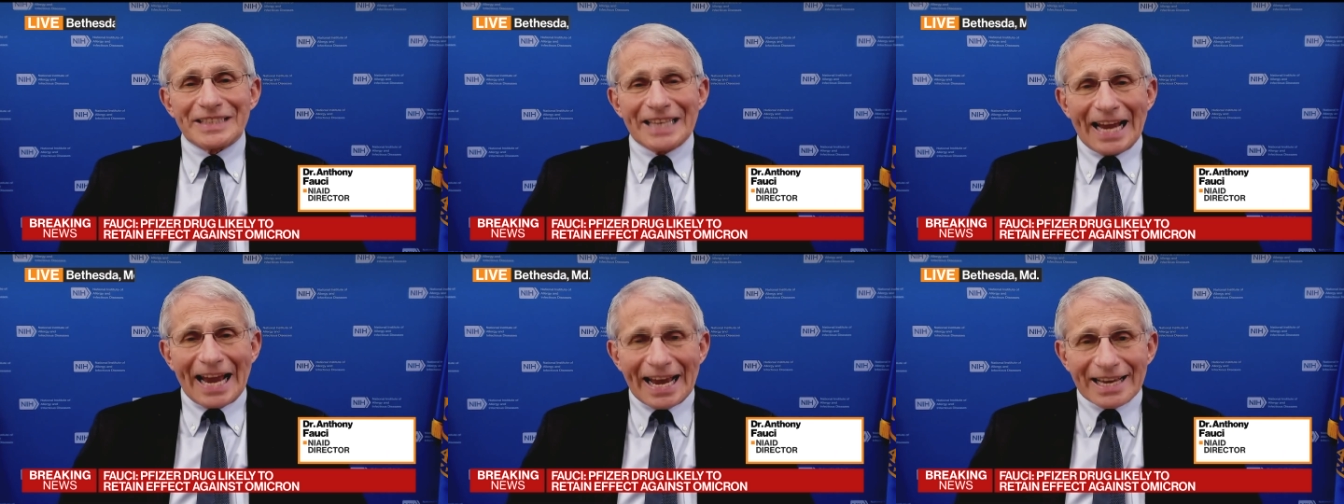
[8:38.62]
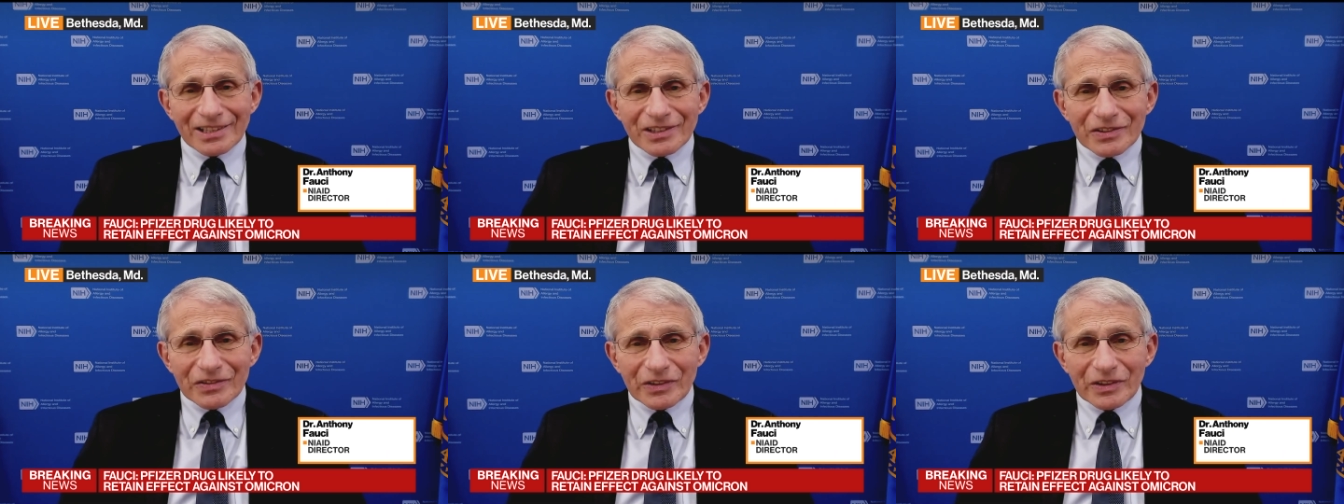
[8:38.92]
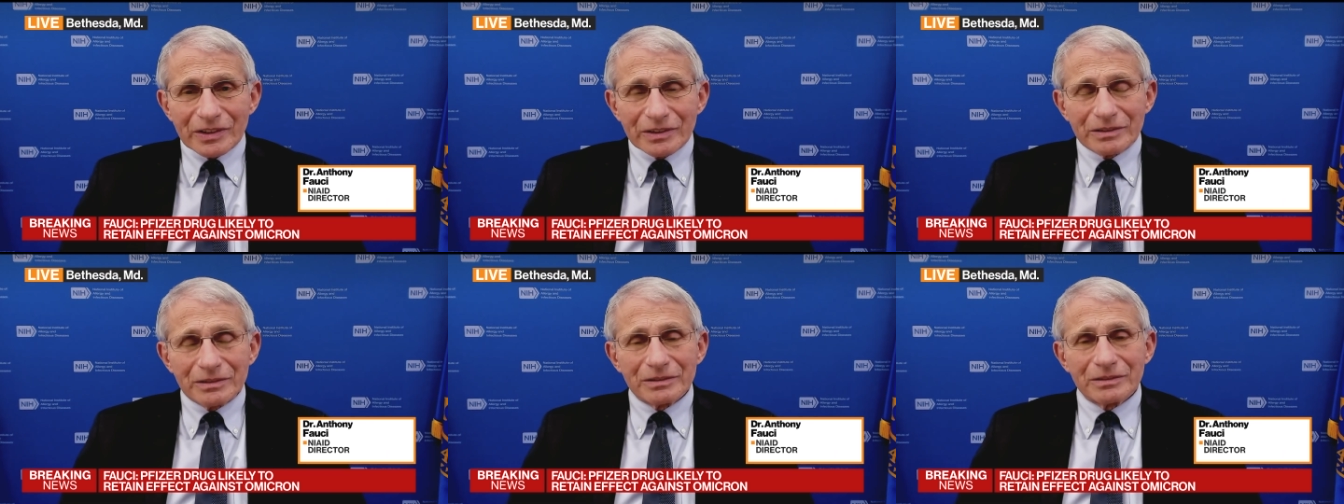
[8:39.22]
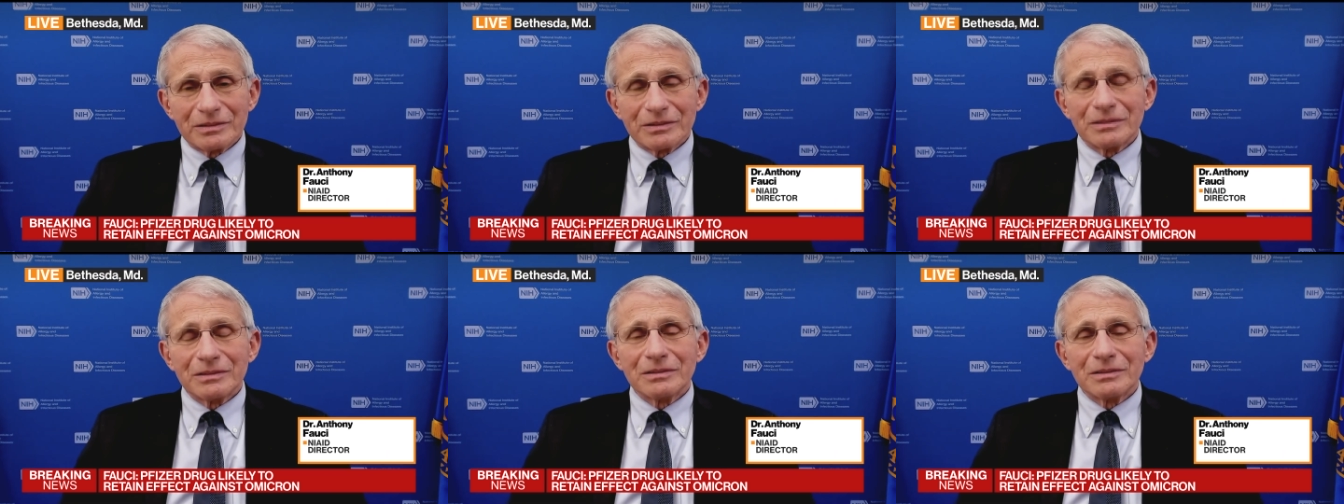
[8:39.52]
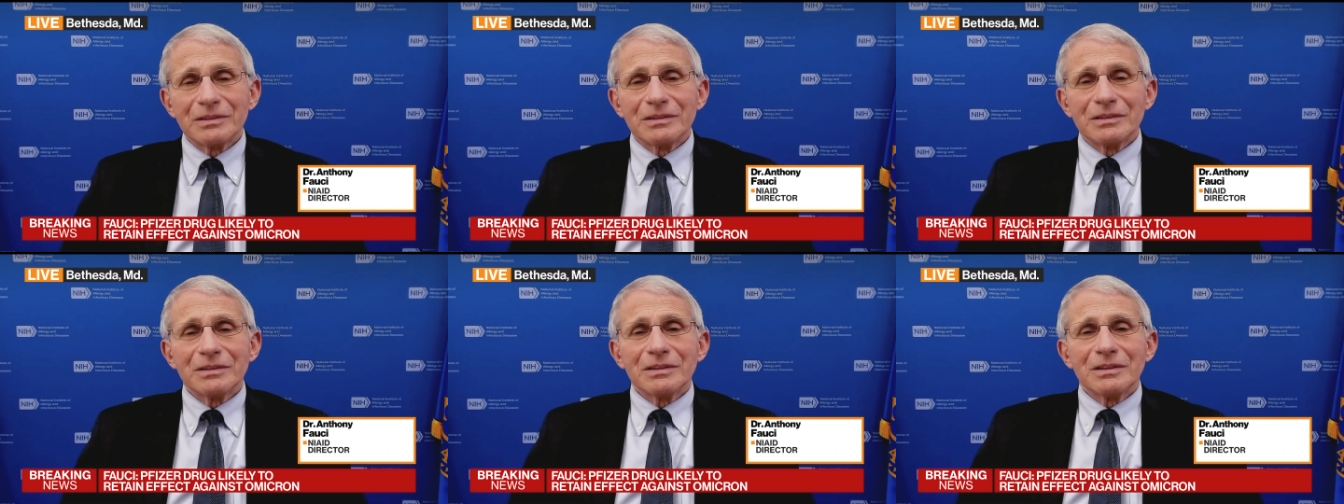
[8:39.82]
test,
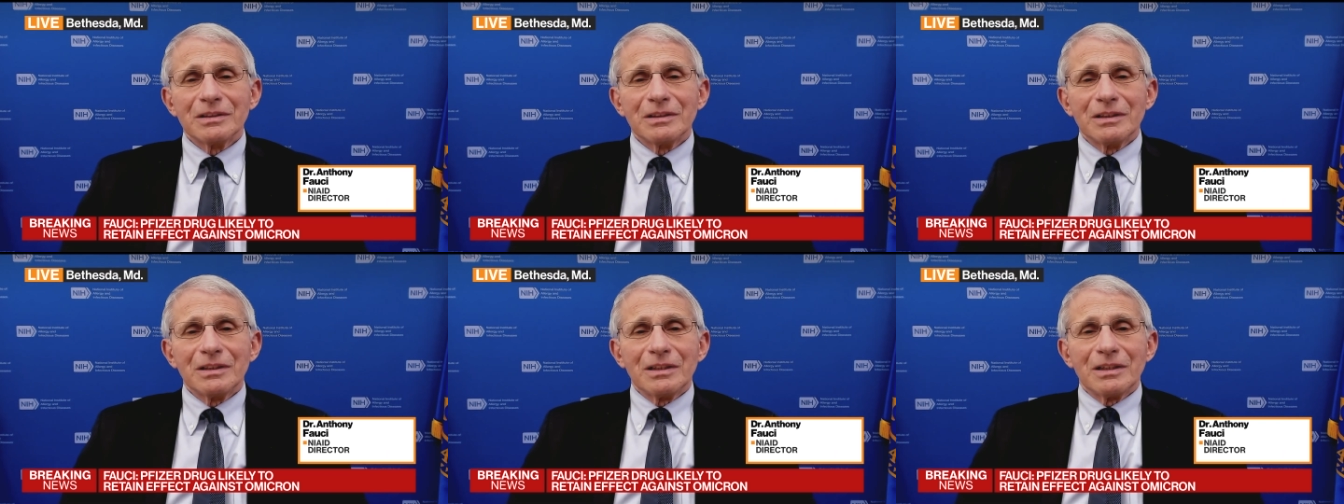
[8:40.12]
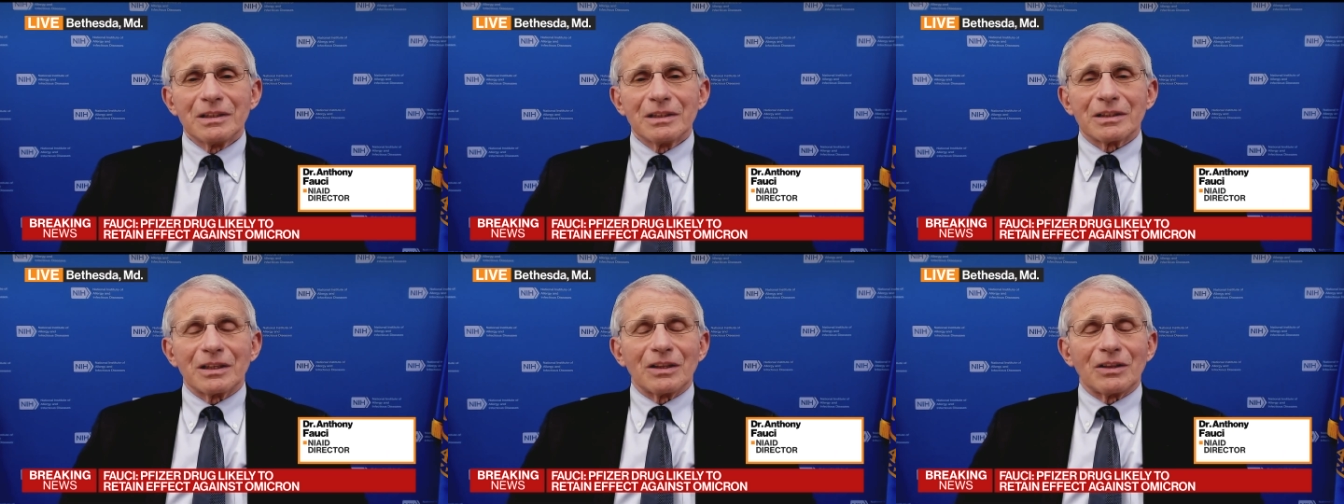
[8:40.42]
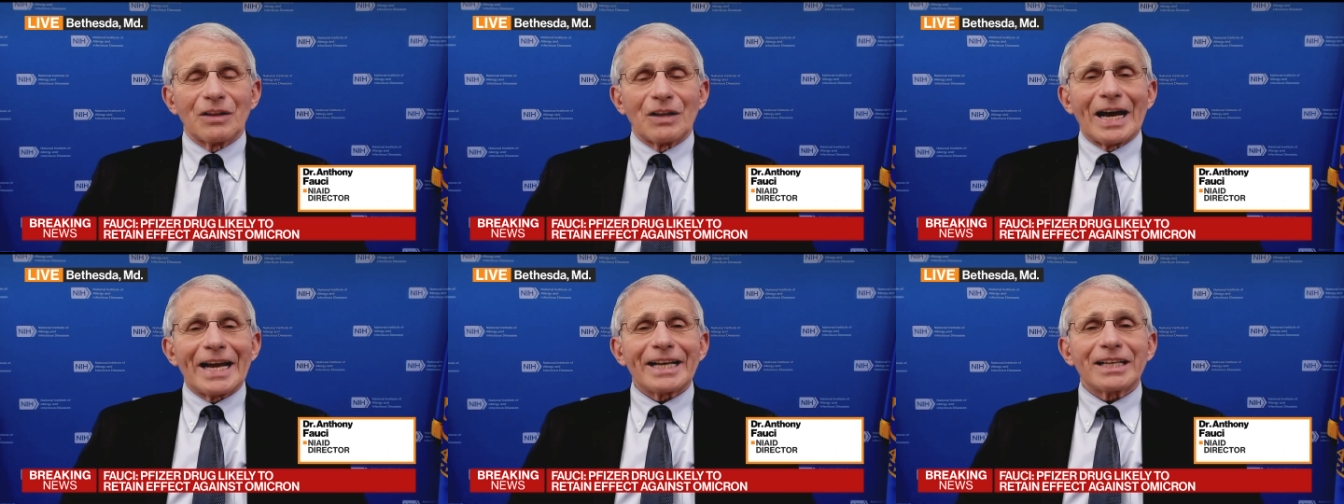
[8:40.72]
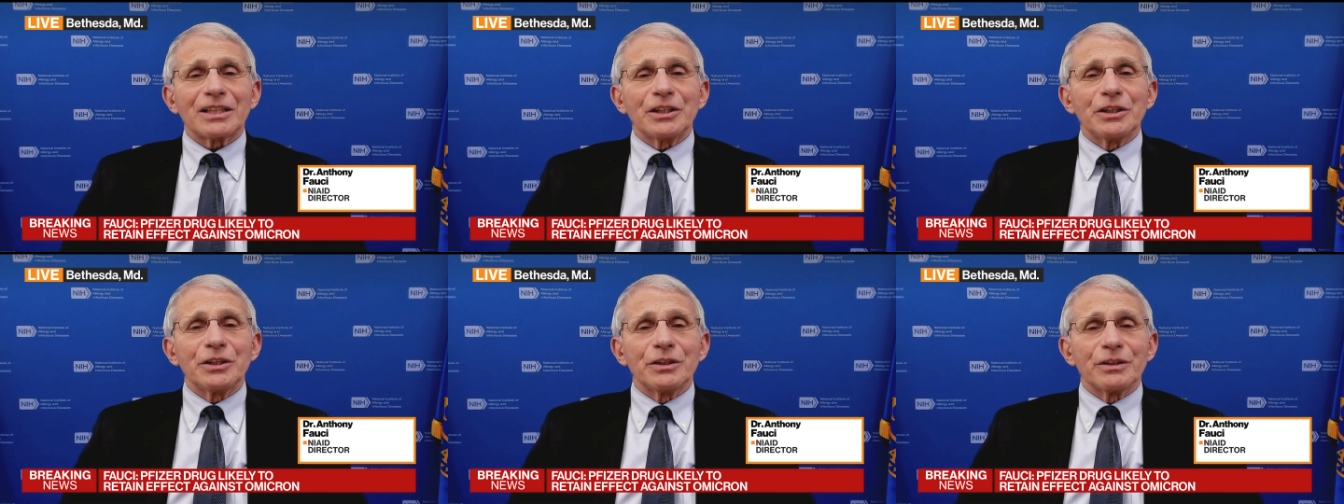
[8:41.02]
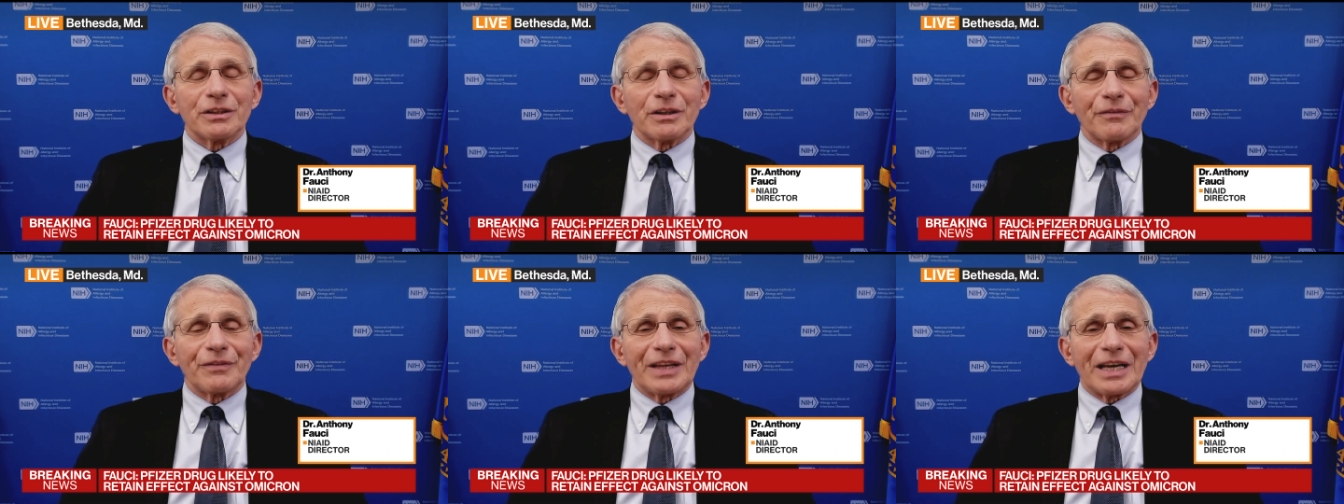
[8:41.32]
the
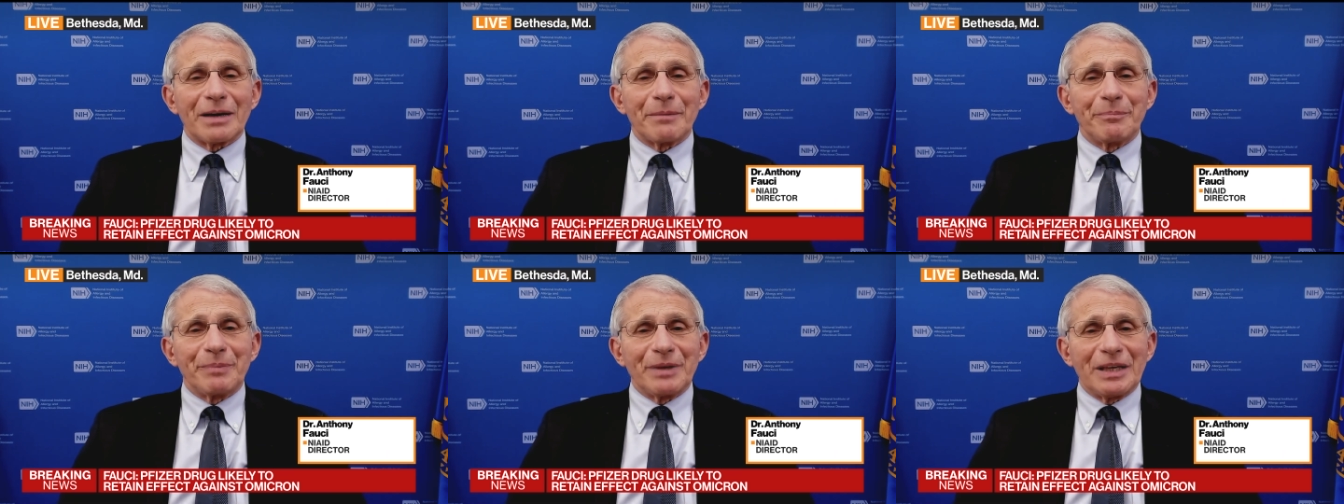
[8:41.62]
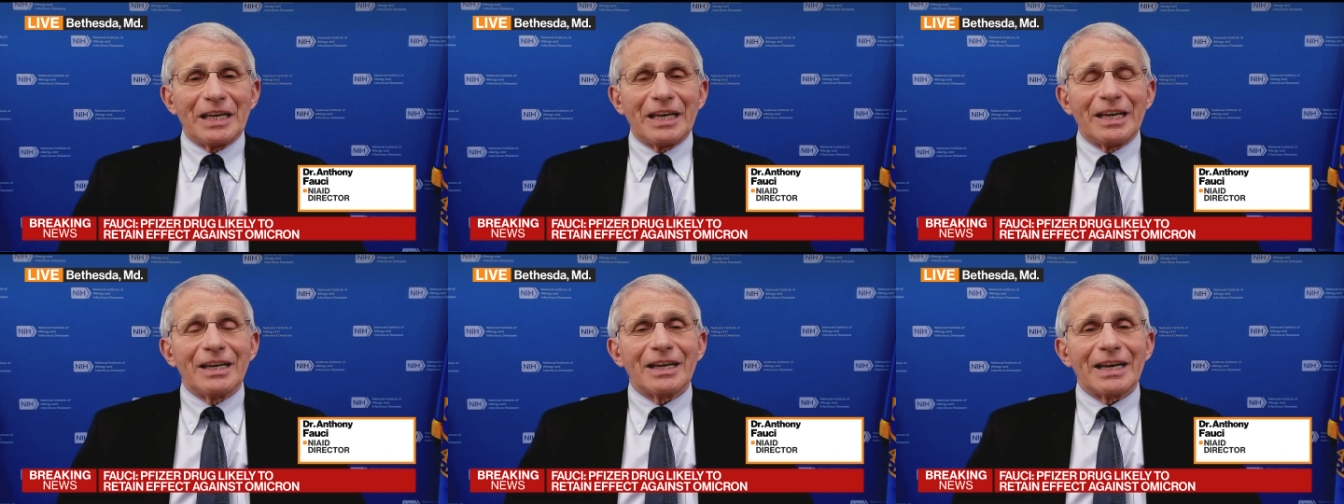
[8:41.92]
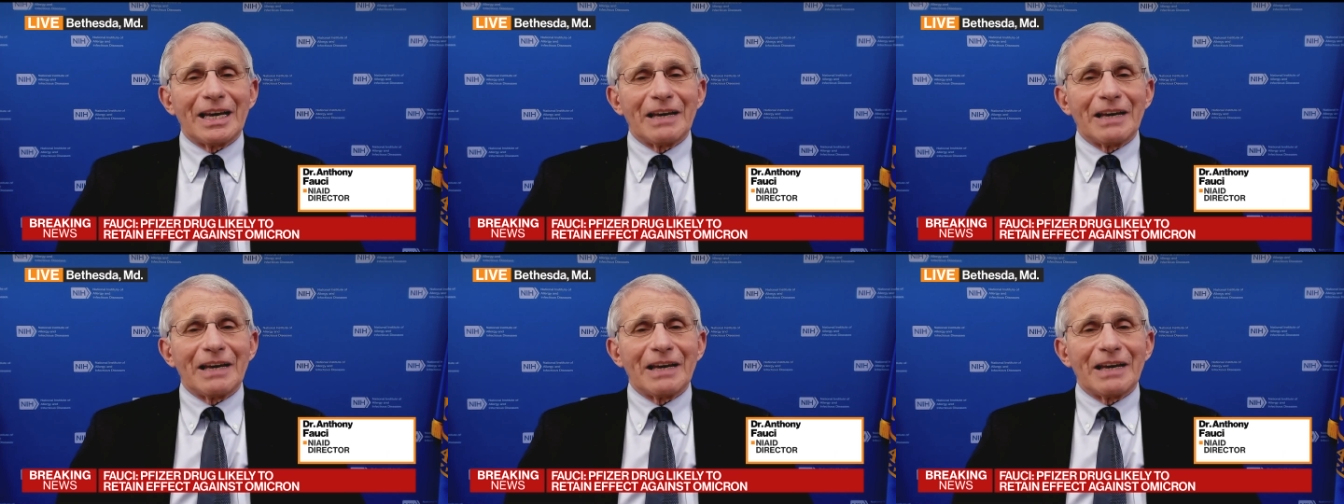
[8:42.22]
likelihood of there being